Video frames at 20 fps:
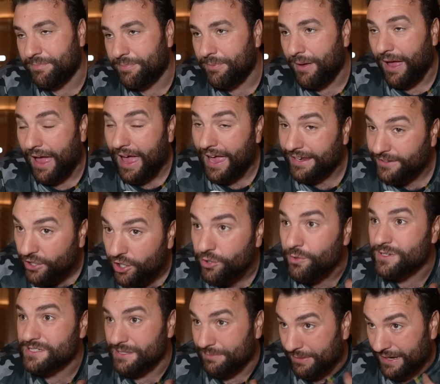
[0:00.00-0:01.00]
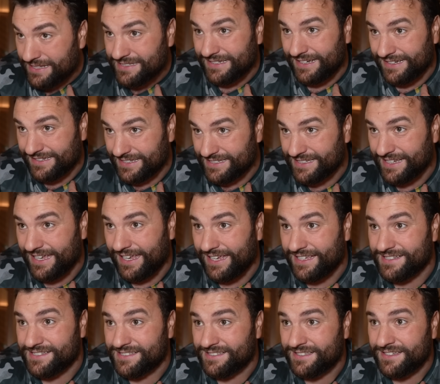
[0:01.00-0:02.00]
I know it's a blessing in
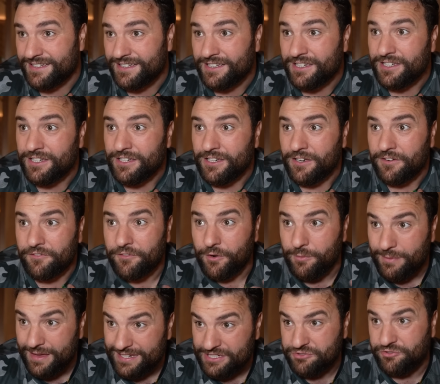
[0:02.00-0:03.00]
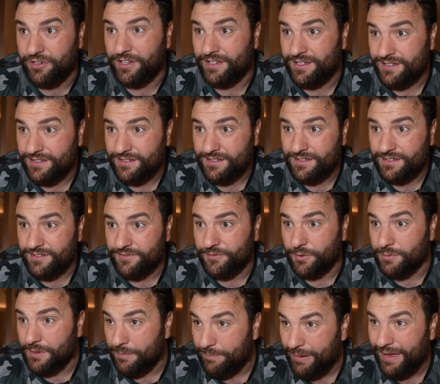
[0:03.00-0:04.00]
disguise from history,
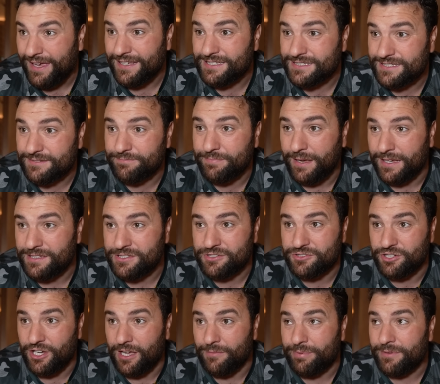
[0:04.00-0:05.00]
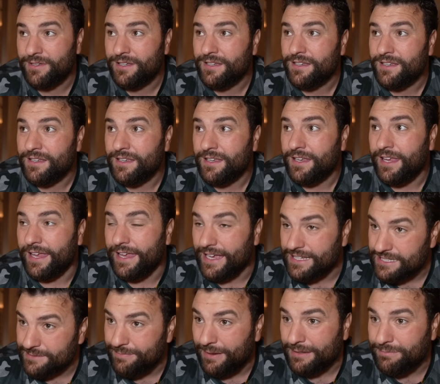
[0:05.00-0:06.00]
from the past job. He
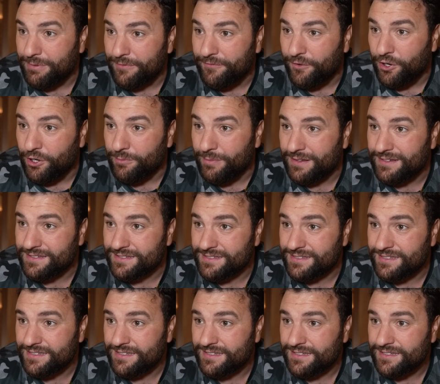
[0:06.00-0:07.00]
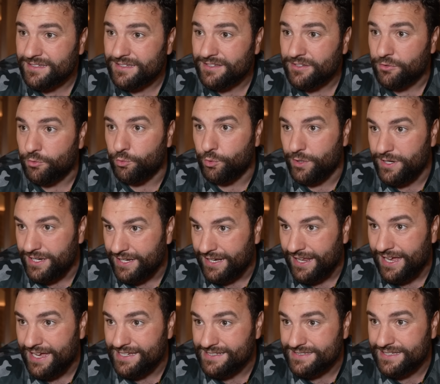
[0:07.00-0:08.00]
has a bad performance,
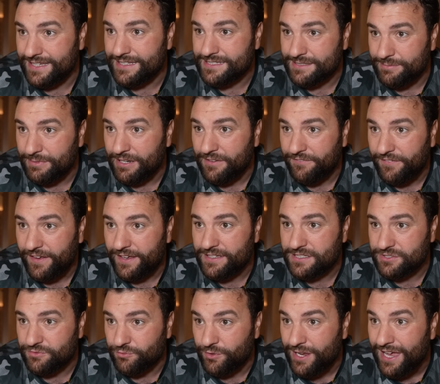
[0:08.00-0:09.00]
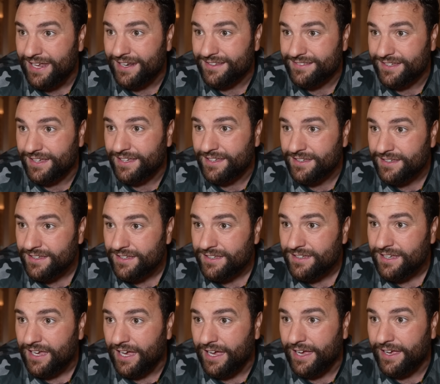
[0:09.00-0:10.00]
realise it's him in the face, reality,
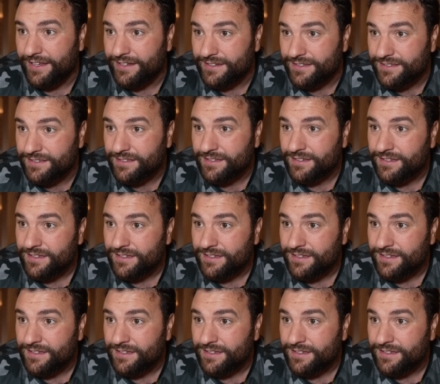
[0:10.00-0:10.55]
and